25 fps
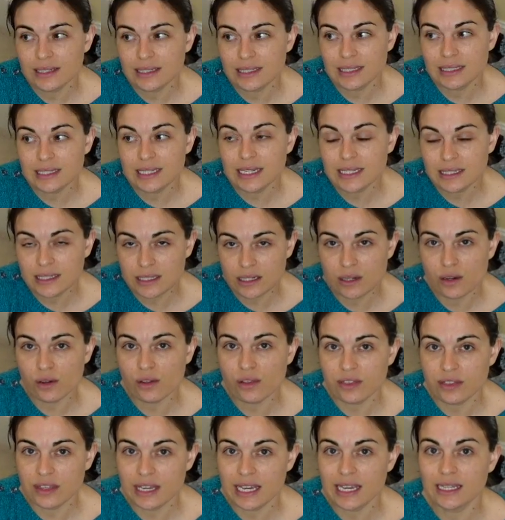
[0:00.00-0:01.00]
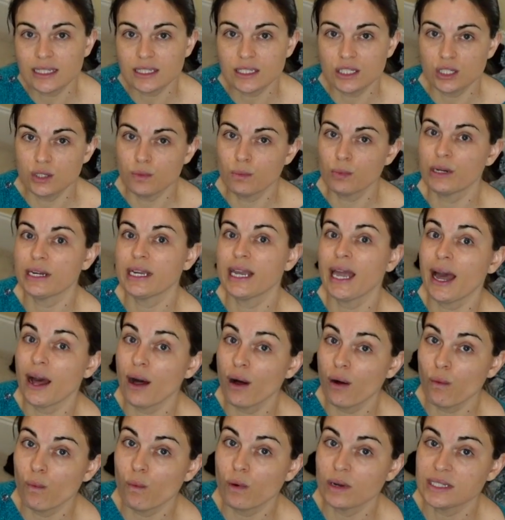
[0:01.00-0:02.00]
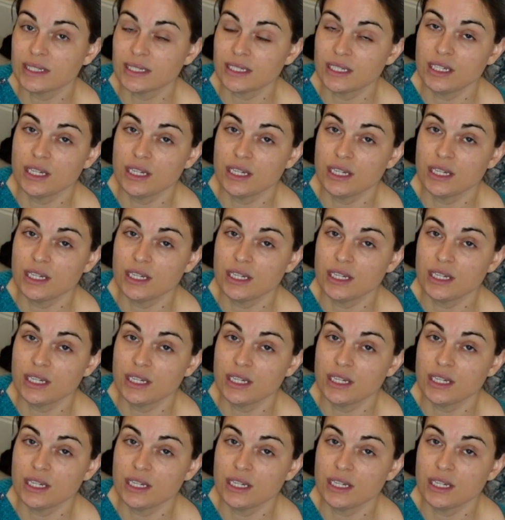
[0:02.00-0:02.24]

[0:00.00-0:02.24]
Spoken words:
seasonal things you bring out once a